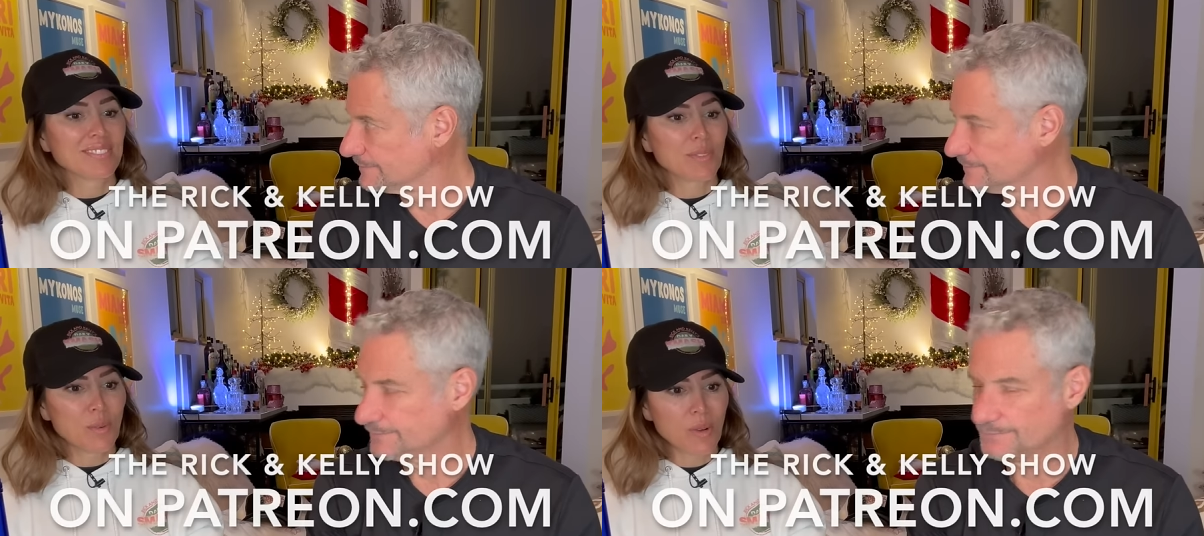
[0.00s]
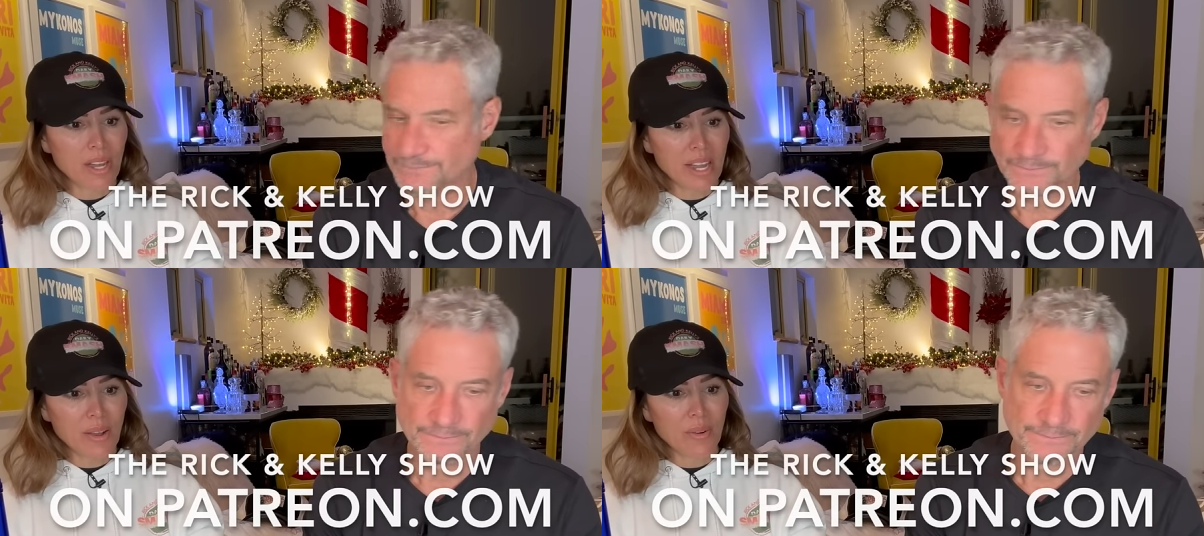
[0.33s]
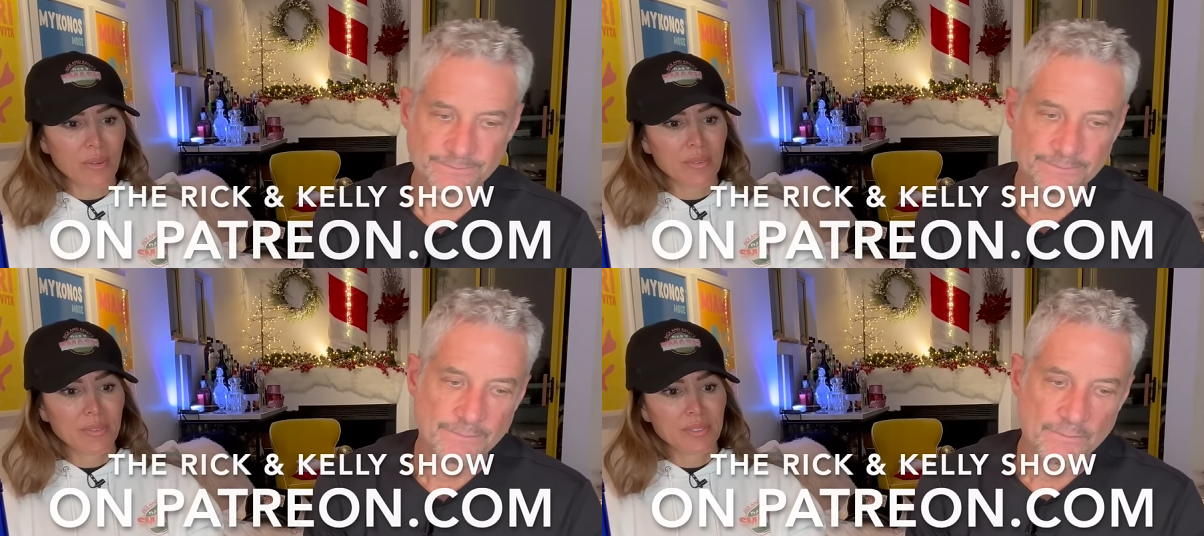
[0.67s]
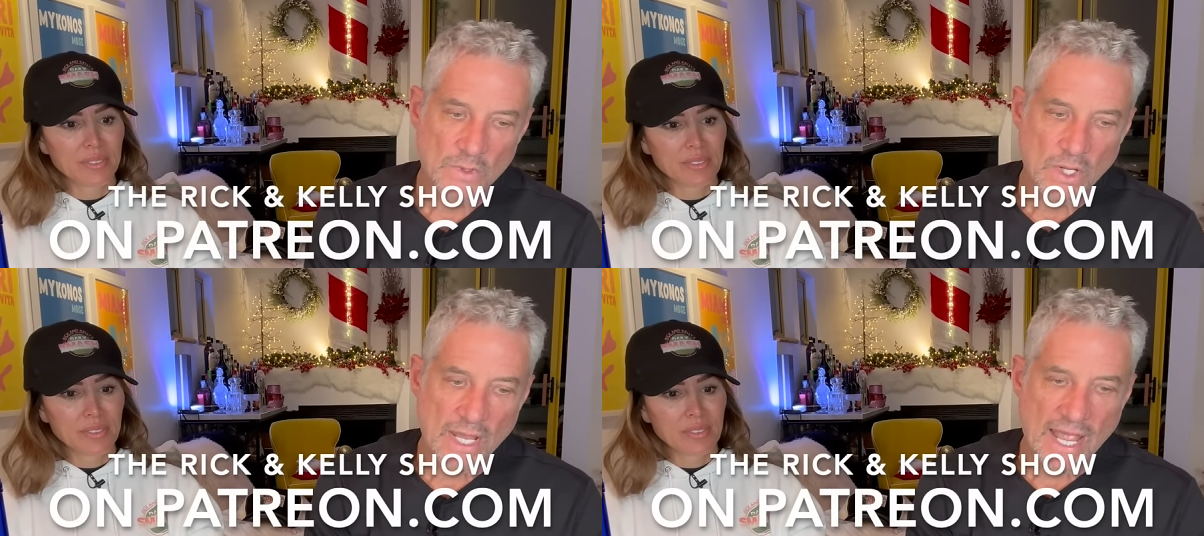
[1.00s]
Speaker 1: Wow.
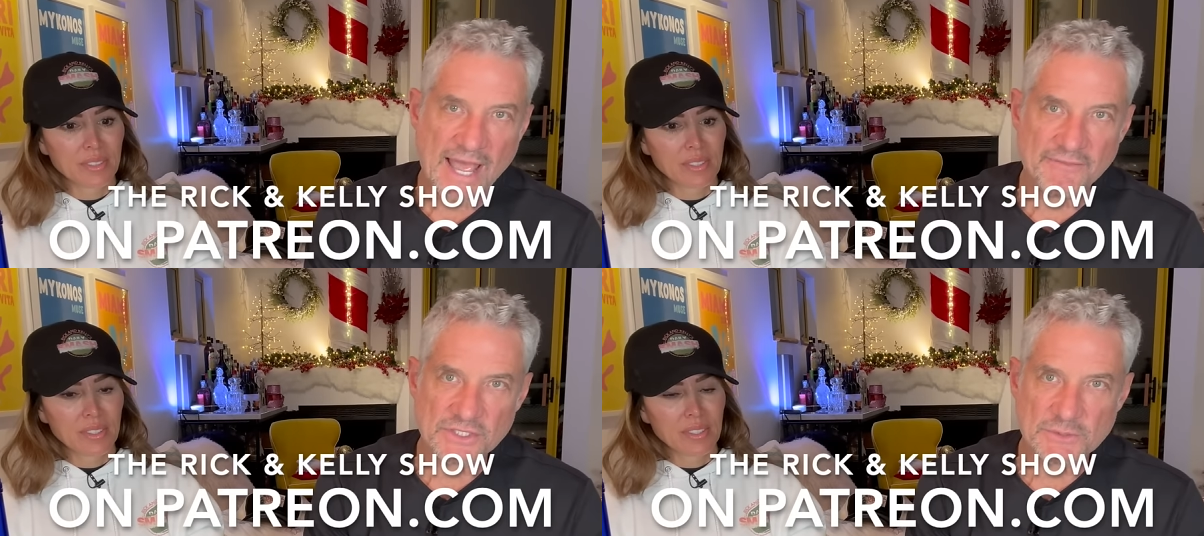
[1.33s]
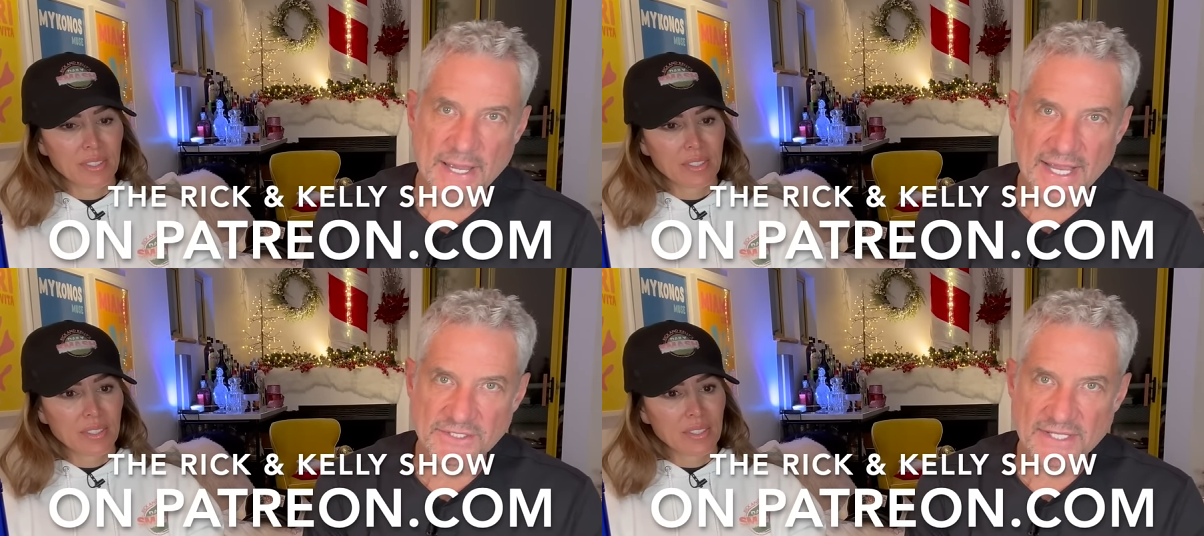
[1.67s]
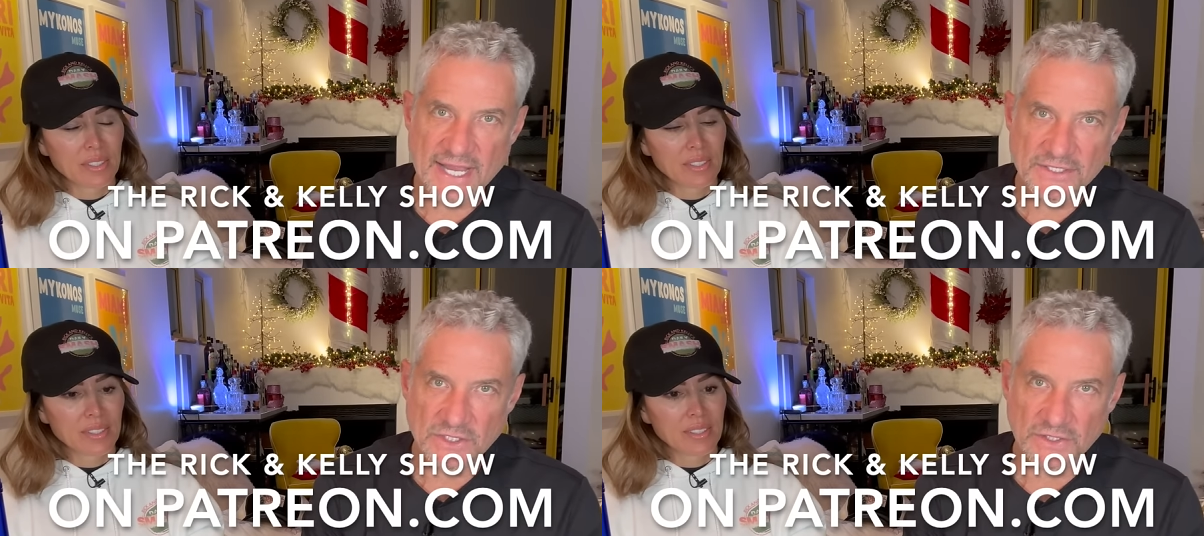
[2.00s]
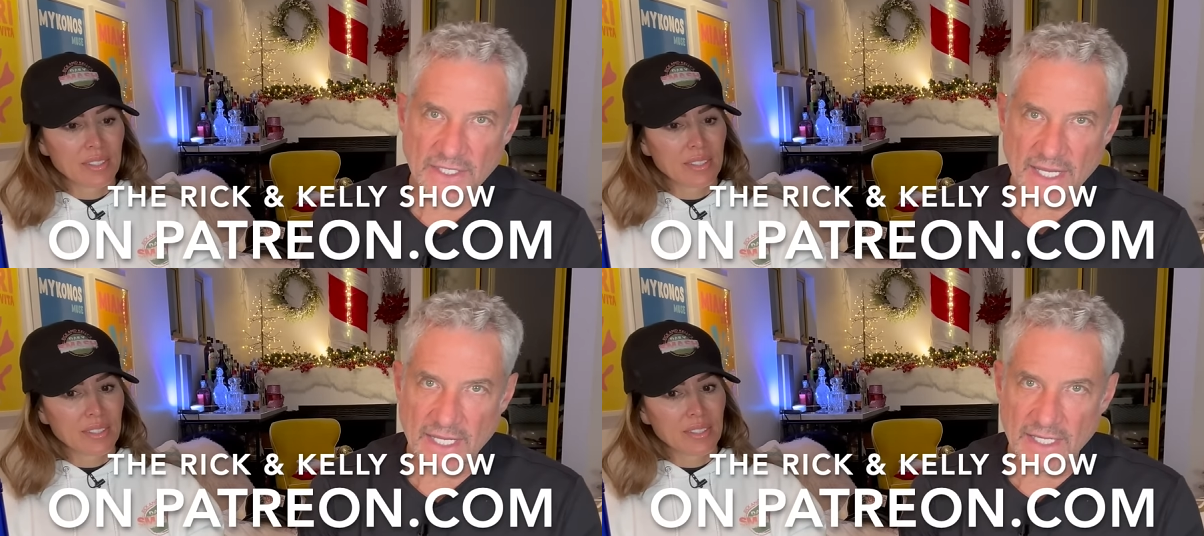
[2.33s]
Have a
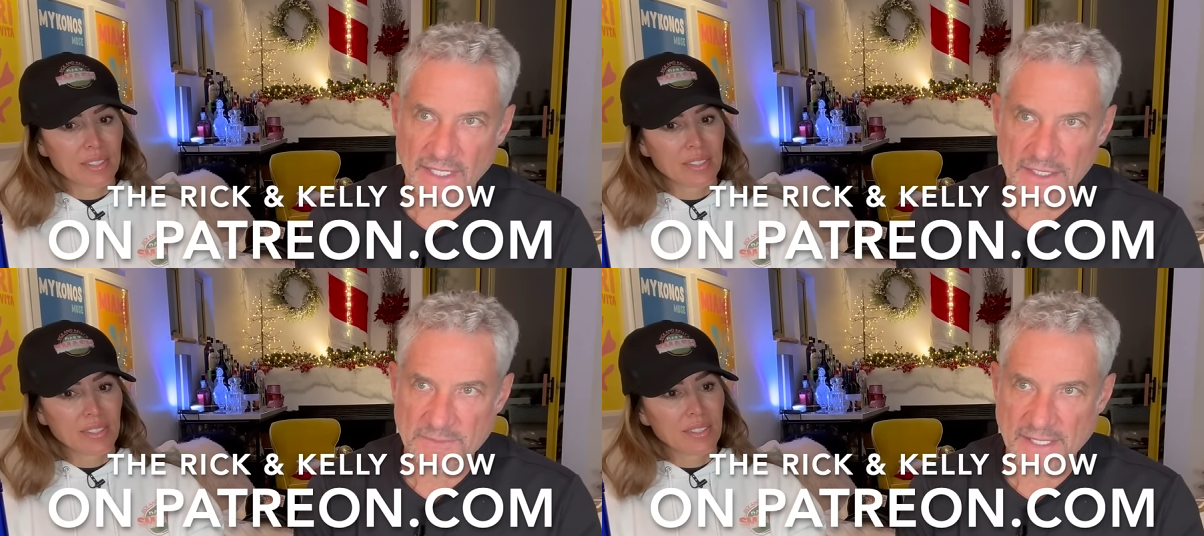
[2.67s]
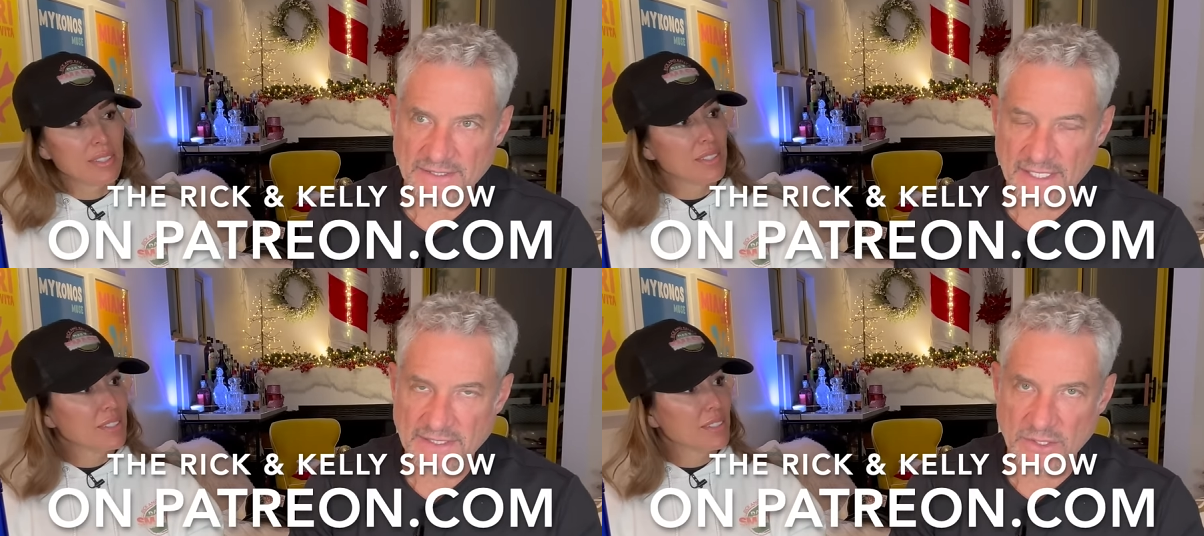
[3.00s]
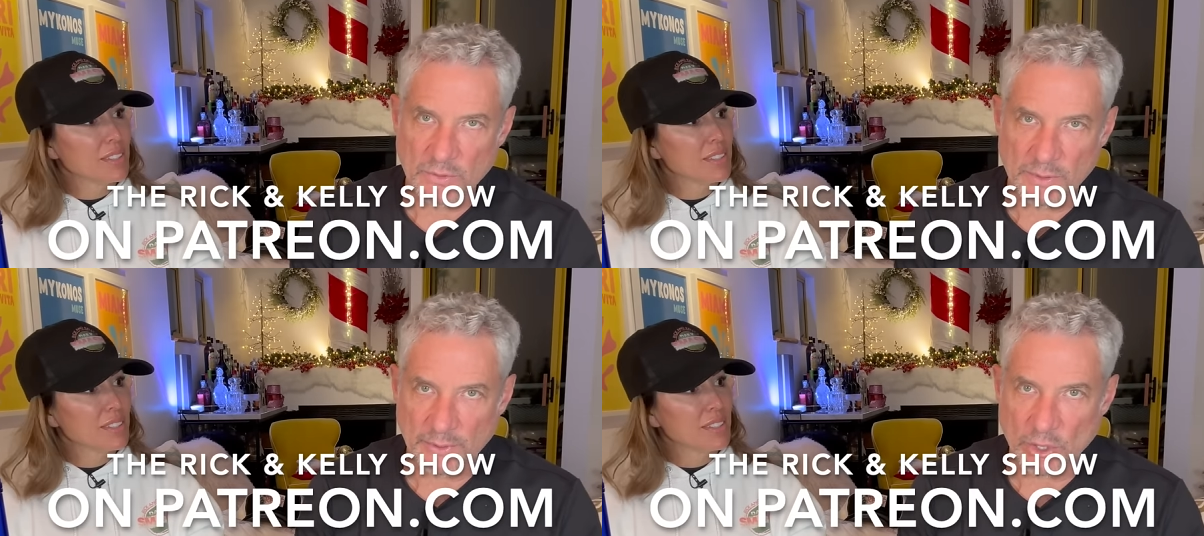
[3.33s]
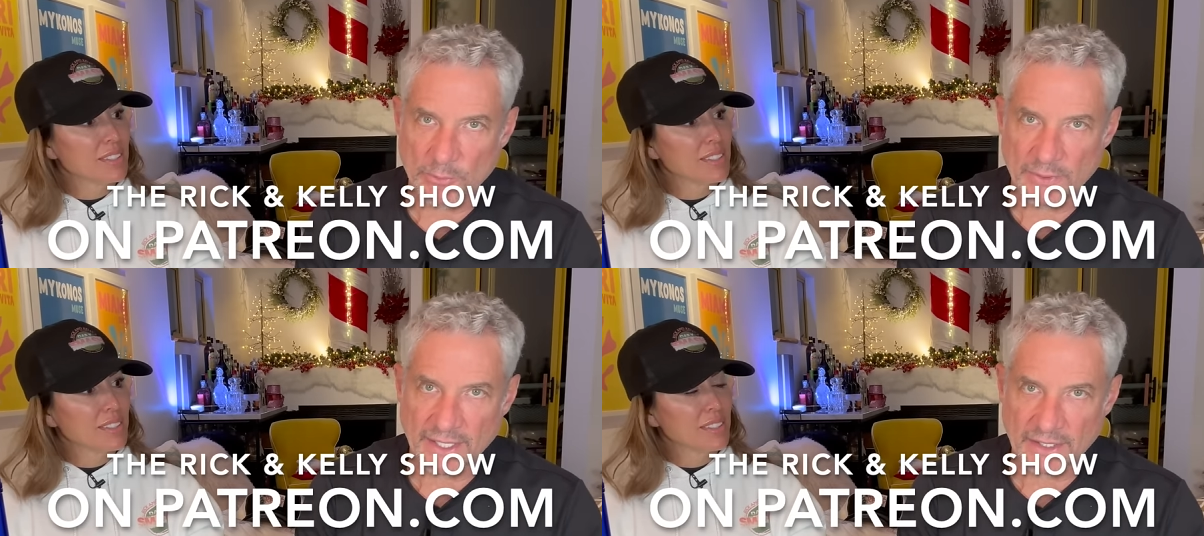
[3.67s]
smashtastic day and a smashtastic week. We
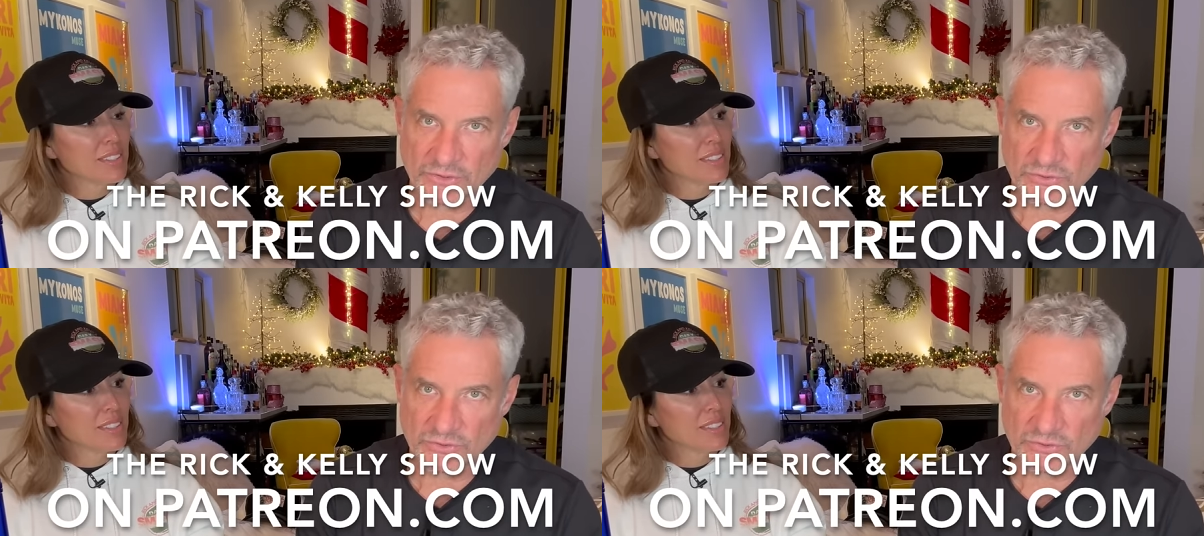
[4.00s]
hope you had a